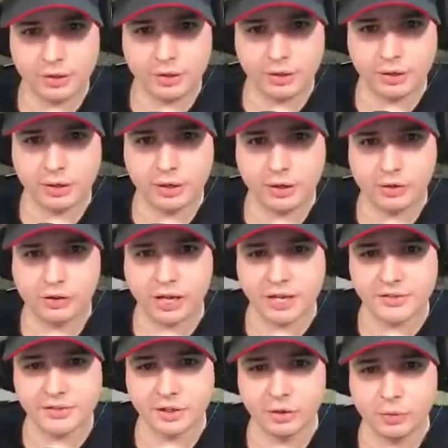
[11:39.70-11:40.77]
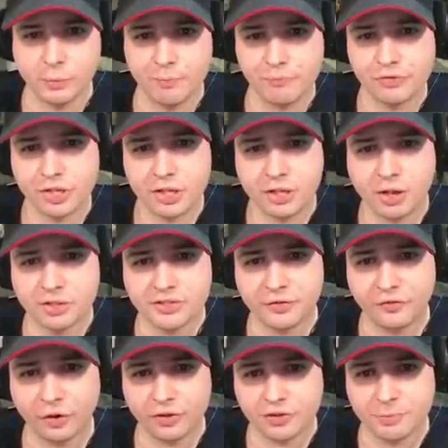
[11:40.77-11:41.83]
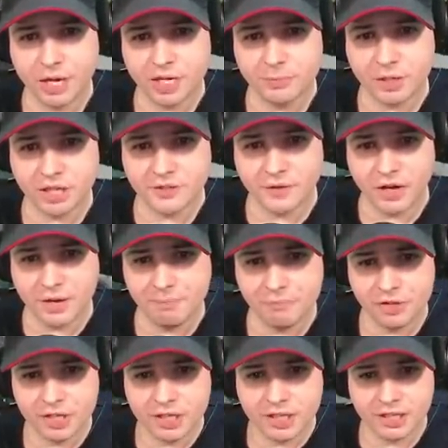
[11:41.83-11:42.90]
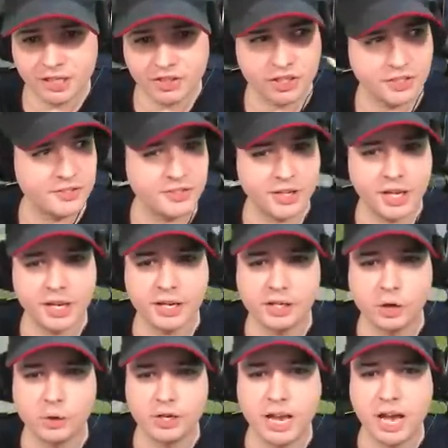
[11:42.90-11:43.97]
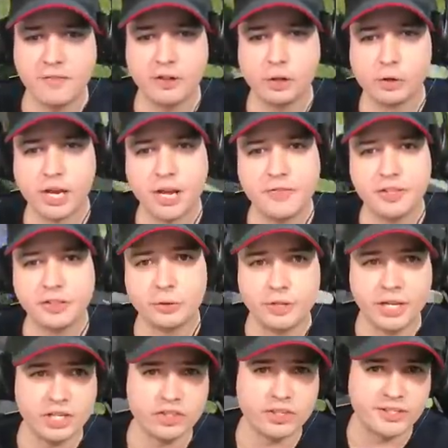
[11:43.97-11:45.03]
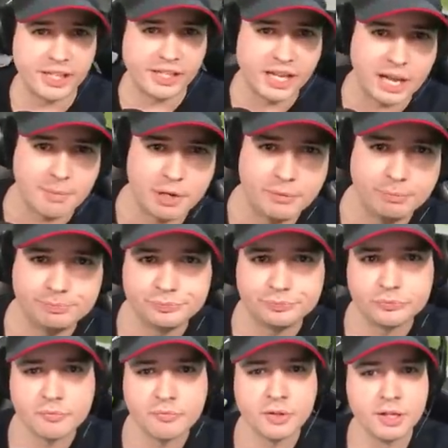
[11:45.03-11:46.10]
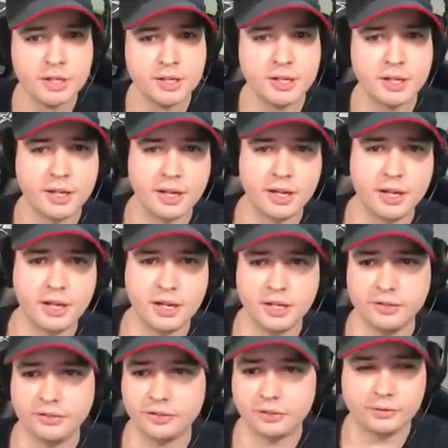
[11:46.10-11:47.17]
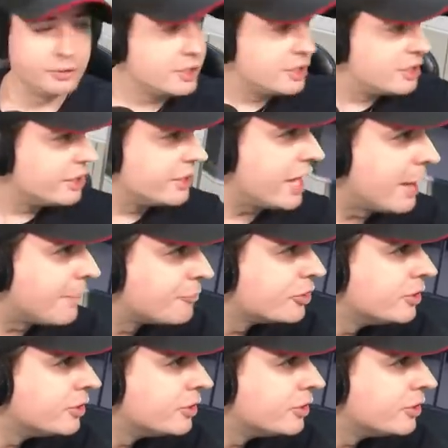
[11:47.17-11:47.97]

Okay, so, lost the first match, but that's fine. Let's just go and have a look at the donations that came in. And, yeah.